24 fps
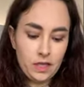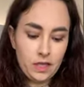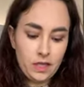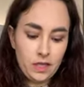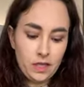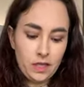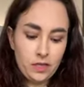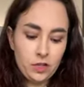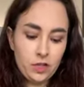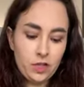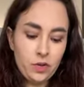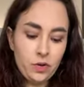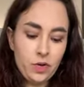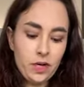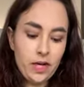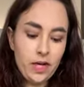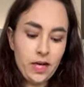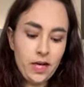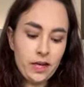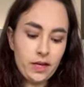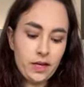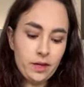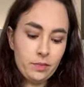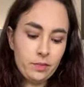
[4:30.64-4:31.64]
So you can
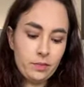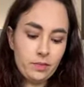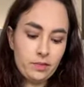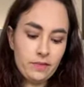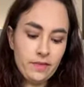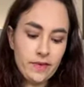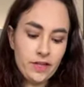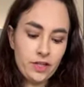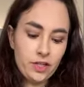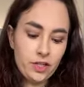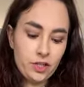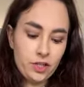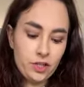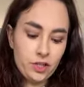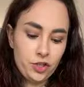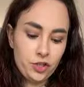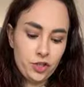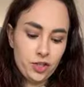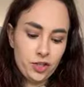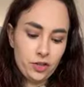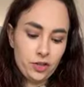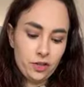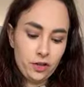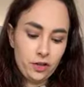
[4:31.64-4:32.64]
cut up the veggies just
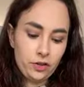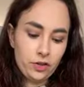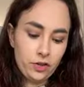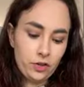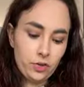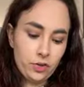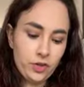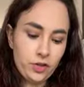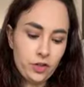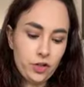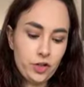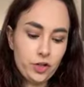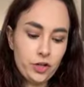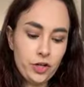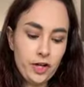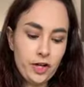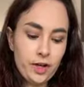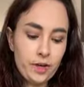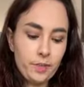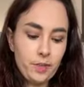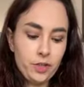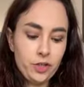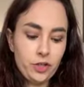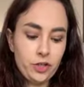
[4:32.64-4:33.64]
in little thin
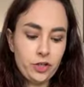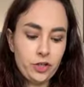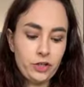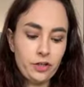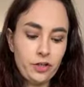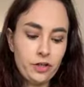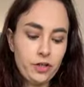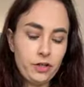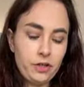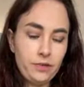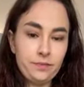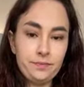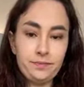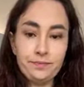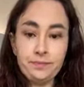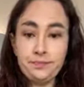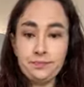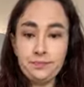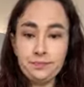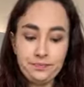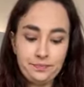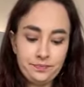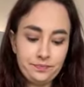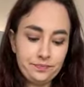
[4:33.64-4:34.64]
strips, or, you know,
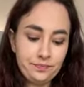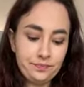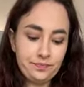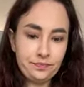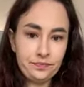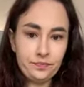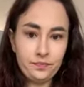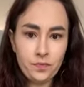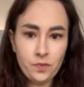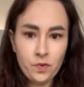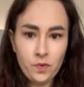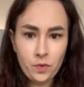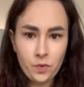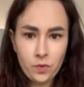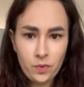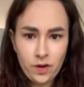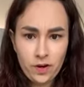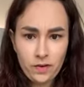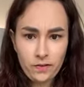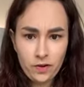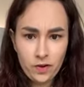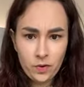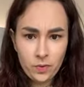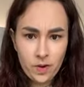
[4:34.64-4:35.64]

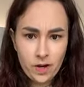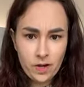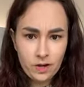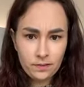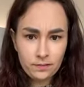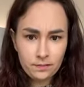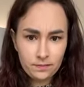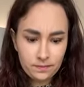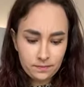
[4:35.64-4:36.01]
whatever you want.